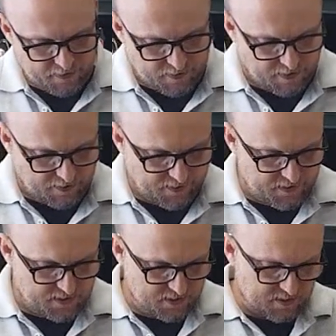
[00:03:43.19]
It
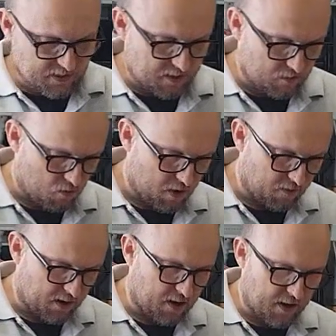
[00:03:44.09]
is one of a
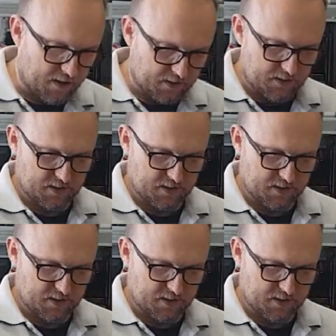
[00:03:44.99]
kind.